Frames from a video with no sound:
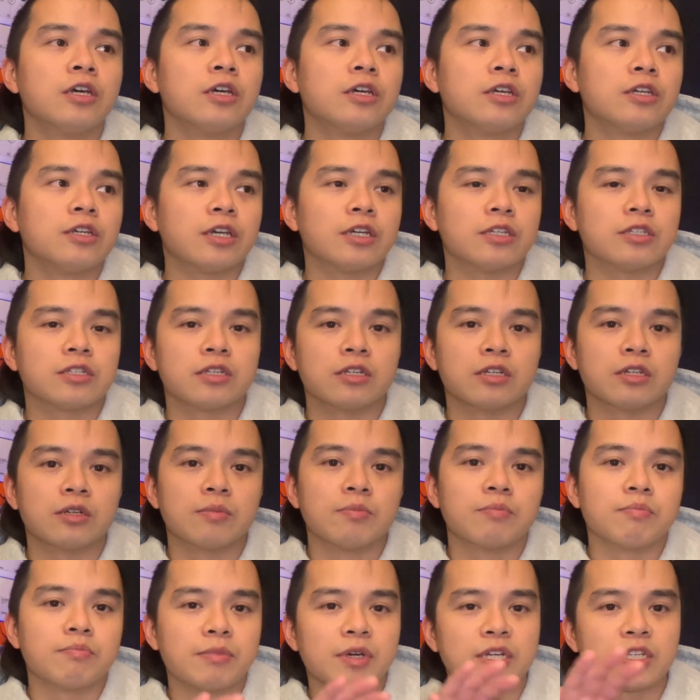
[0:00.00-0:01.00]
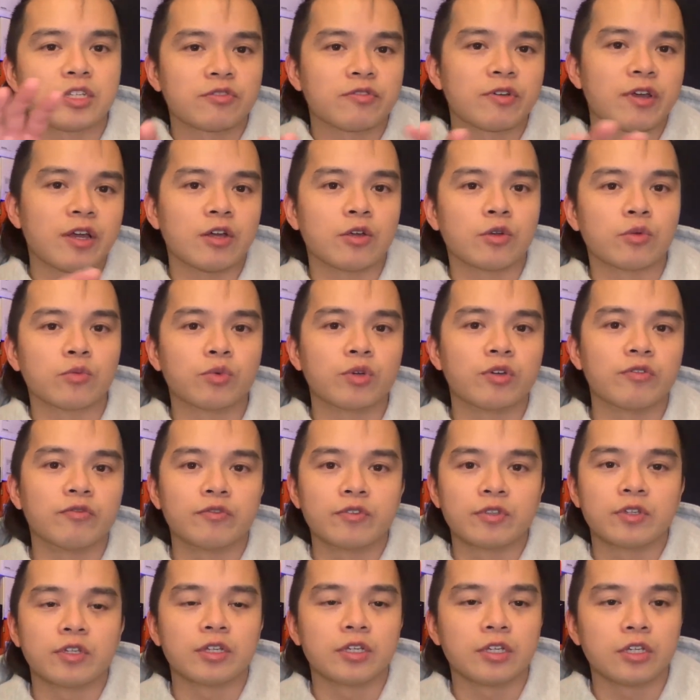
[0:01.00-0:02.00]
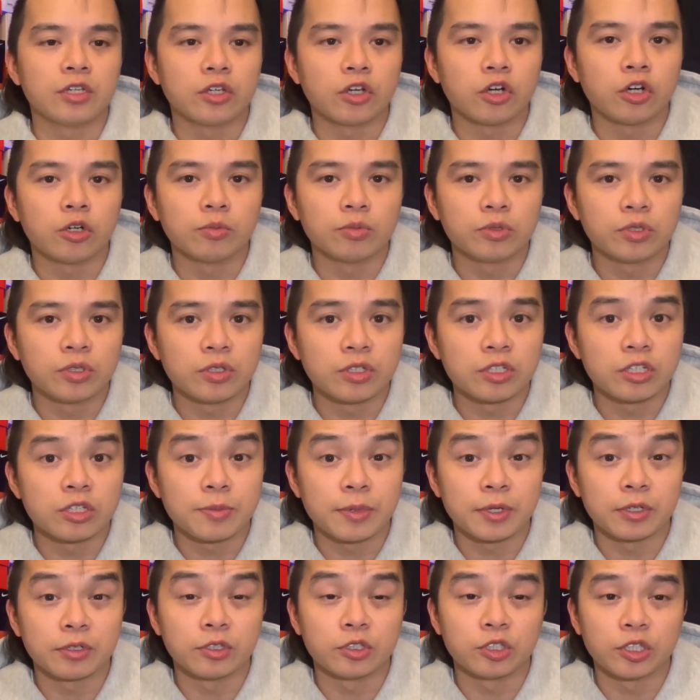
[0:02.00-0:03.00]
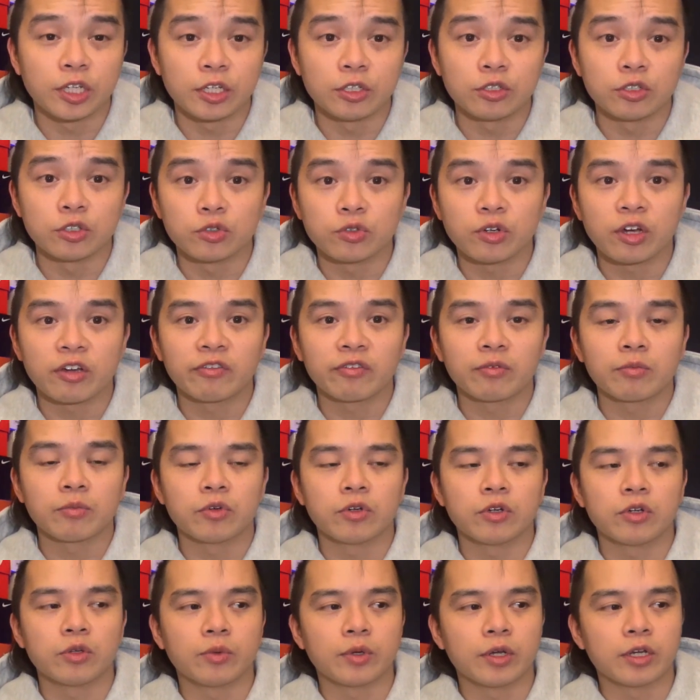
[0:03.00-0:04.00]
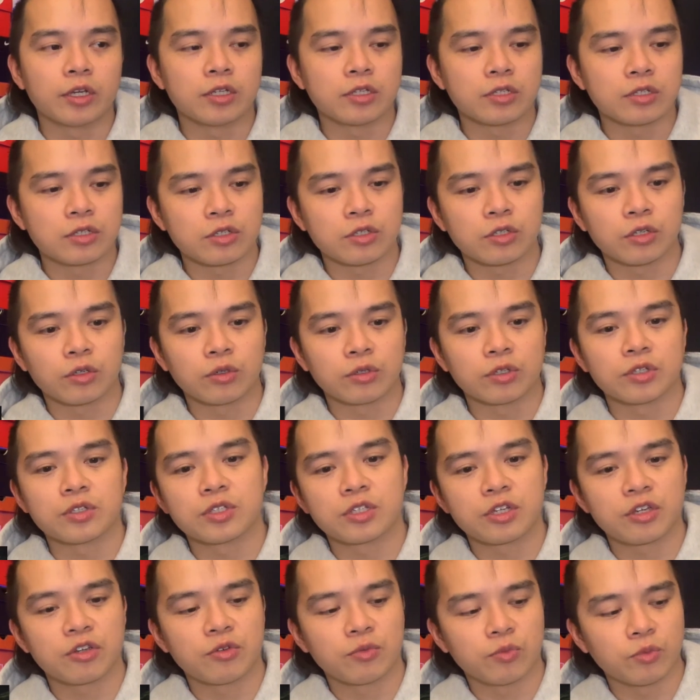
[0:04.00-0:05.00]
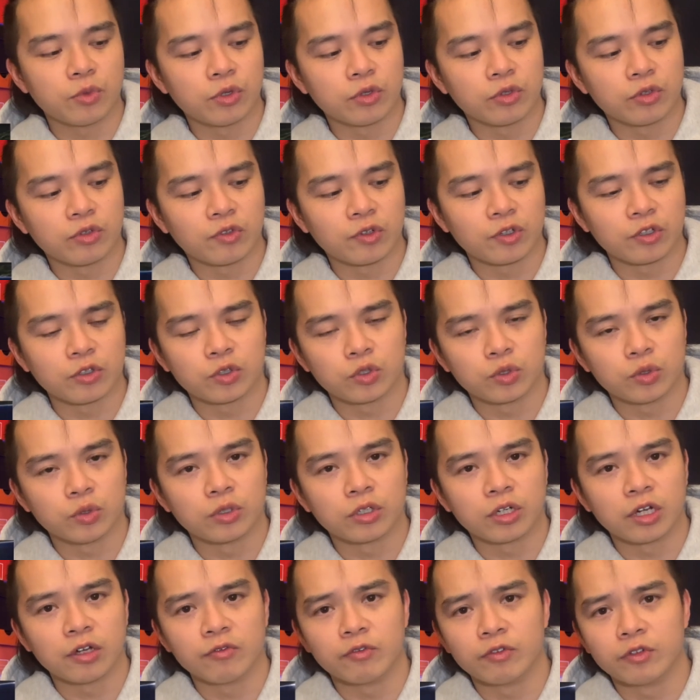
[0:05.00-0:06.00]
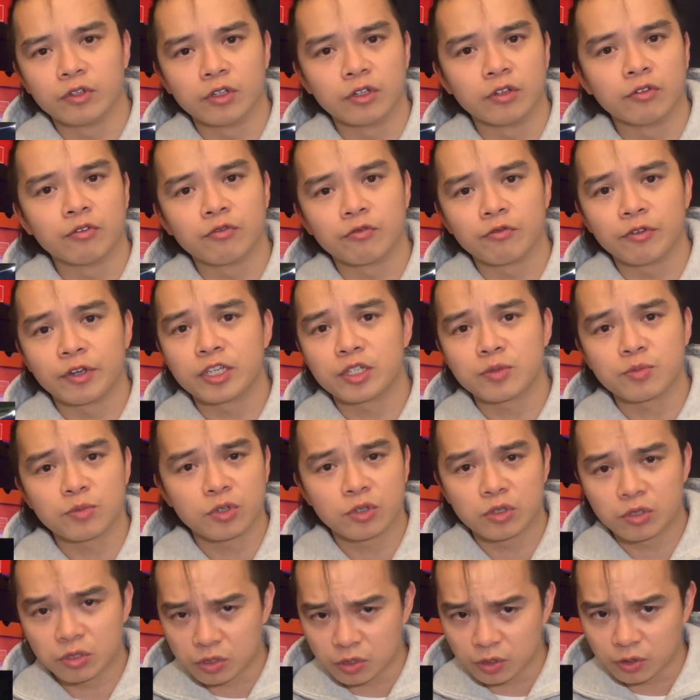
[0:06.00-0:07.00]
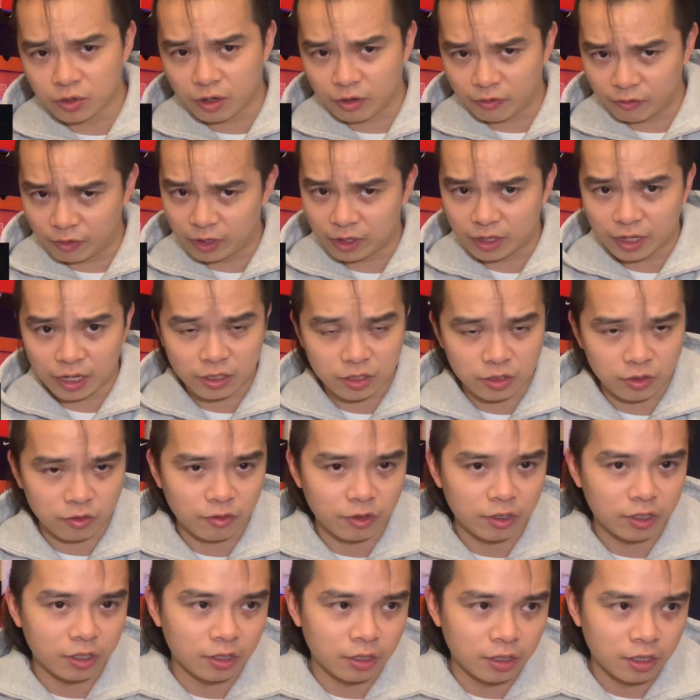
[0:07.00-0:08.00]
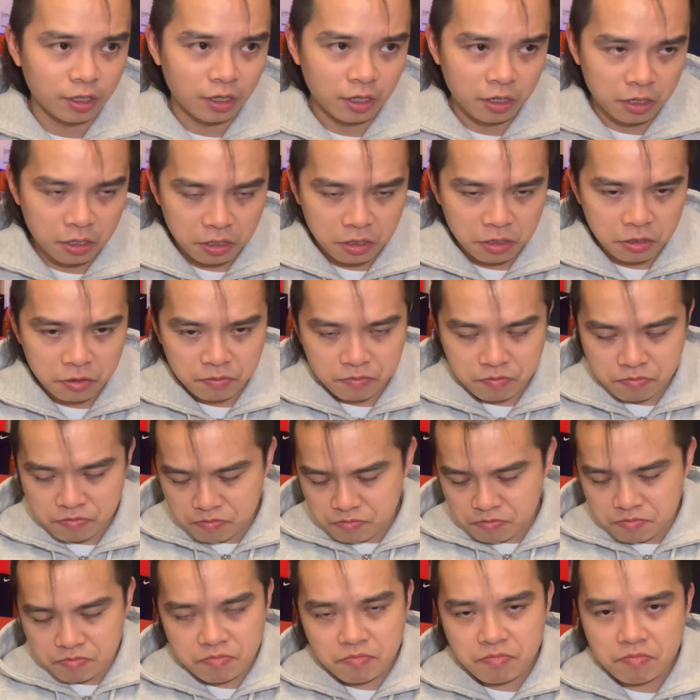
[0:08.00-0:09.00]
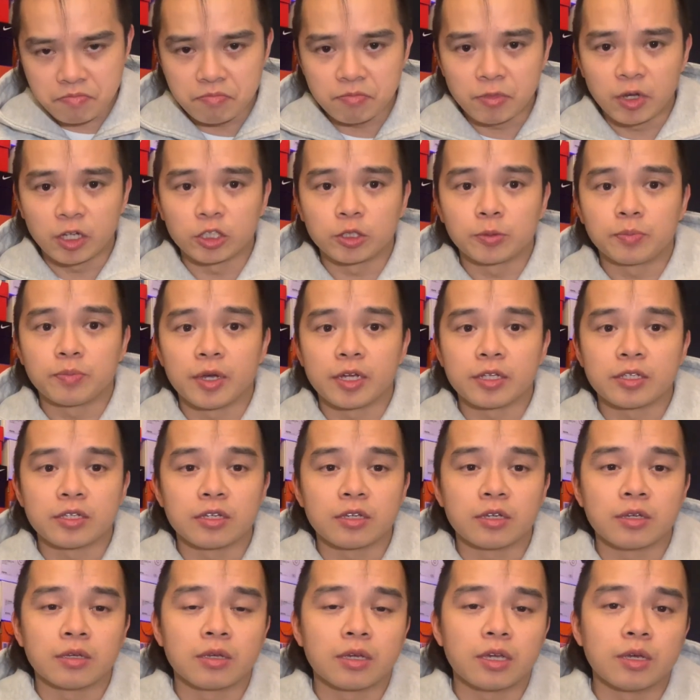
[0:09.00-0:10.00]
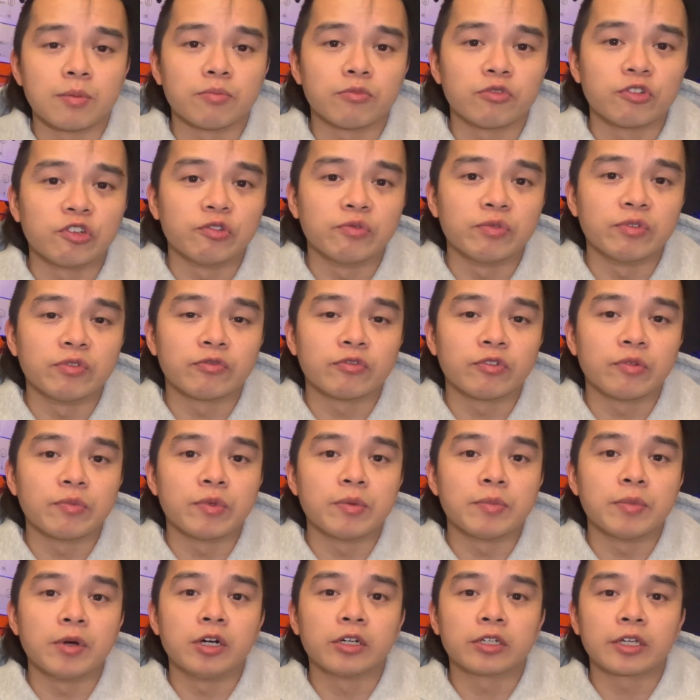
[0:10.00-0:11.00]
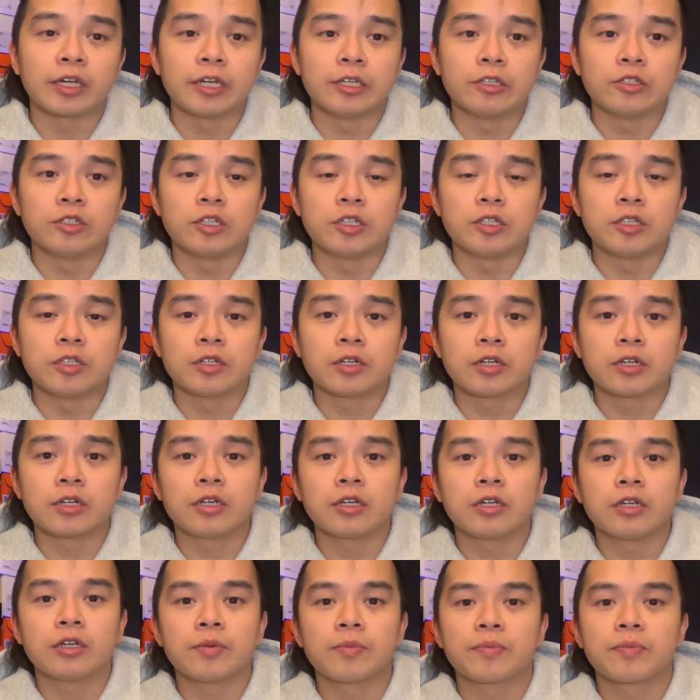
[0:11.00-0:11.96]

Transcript: had to mess around with the options to be able to change the driving mode, whereas on the steering wheel you've got the shortcut for the race mode, so I think that's already much better improvement from the MK8 GTI.